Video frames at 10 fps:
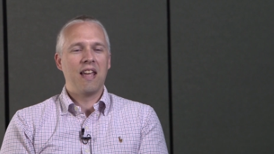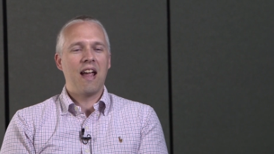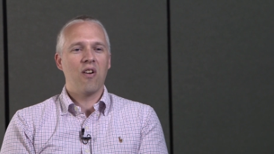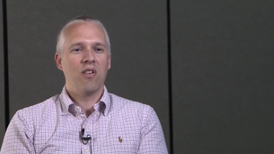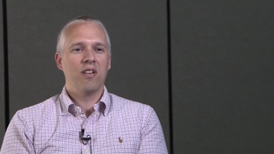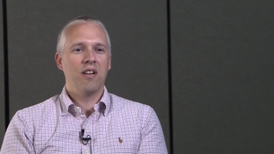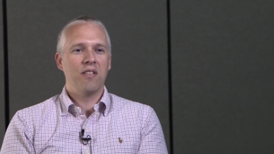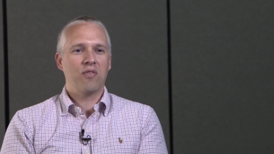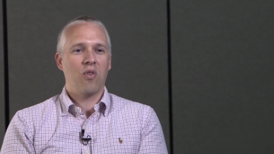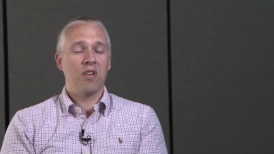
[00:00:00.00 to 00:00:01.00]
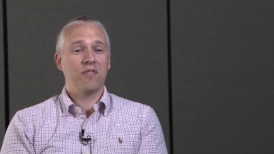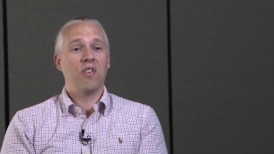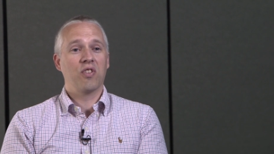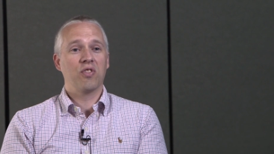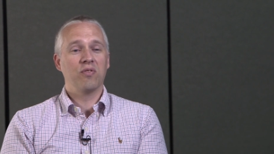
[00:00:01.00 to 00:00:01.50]
the era of
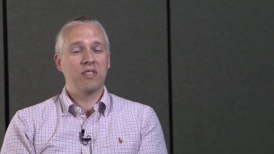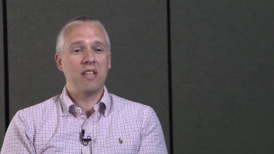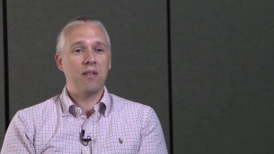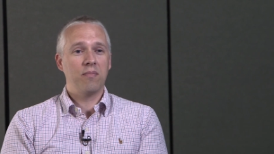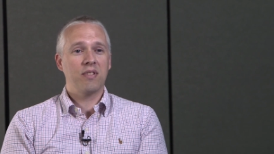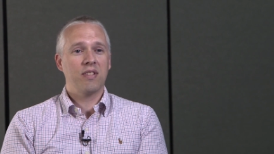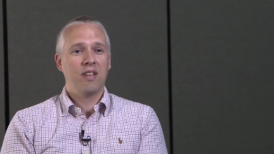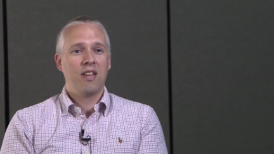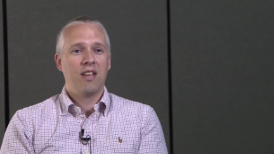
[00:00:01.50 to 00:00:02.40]
cross-functional teams.